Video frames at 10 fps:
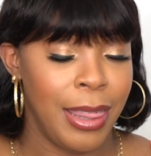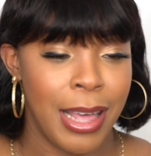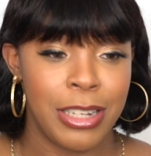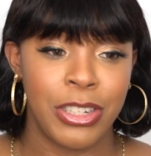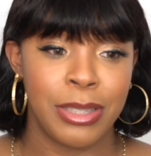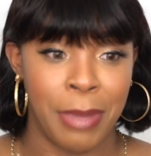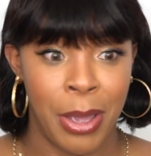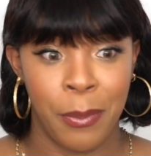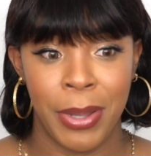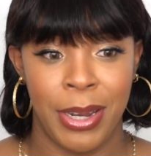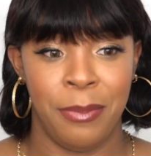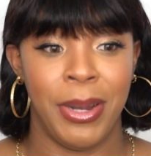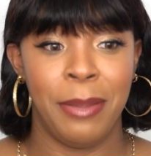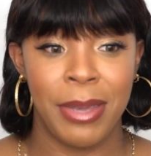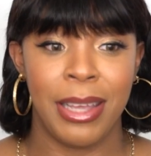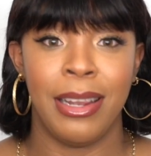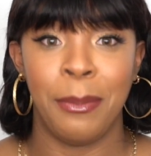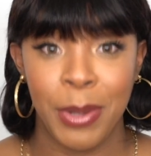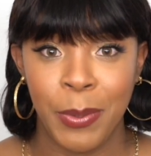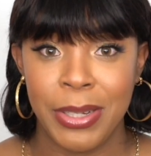that's just my opinion but let me
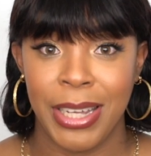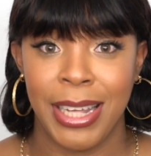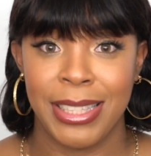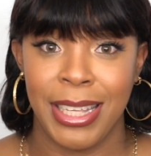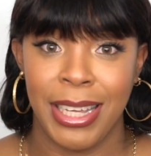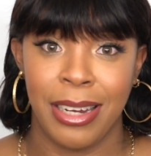let me know what you guys think